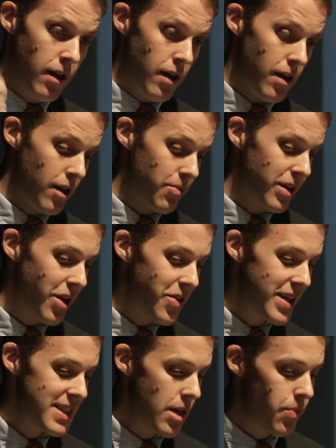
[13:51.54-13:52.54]
Another
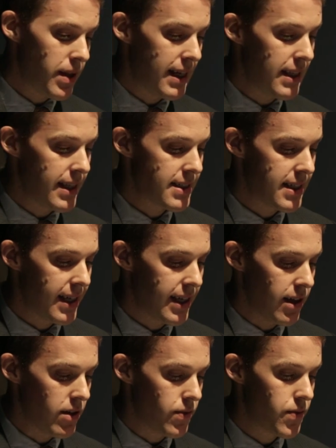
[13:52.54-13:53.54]
example I like to
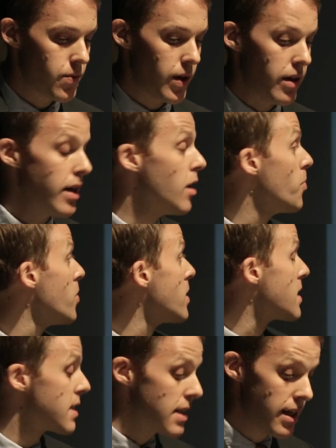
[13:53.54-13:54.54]
give where
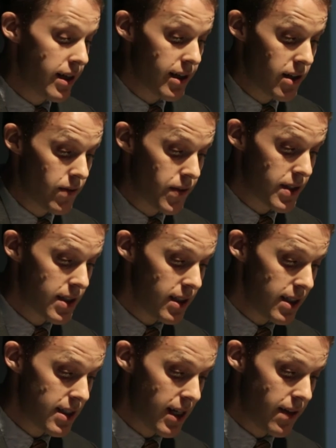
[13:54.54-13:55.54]
airport design can
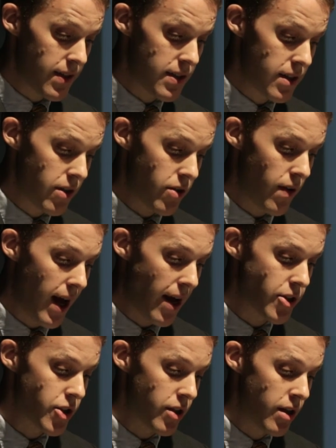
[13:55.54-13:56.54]
facilitate this
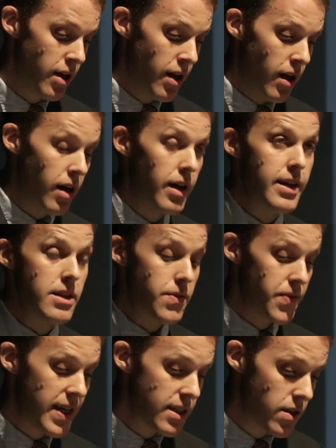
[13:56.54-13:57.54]
interaction is
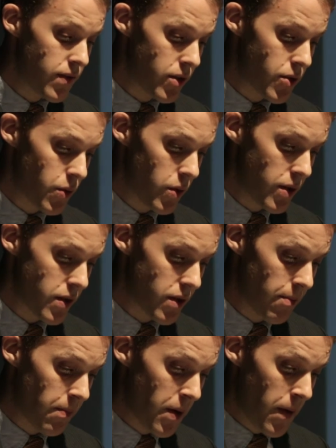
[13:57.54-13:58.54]
festival
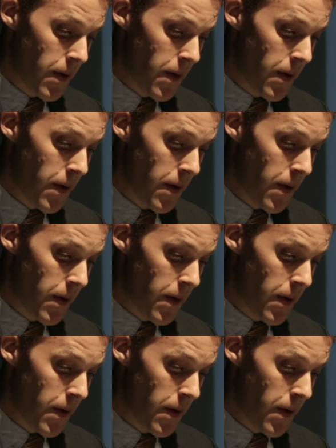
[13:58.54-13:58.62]
tourism.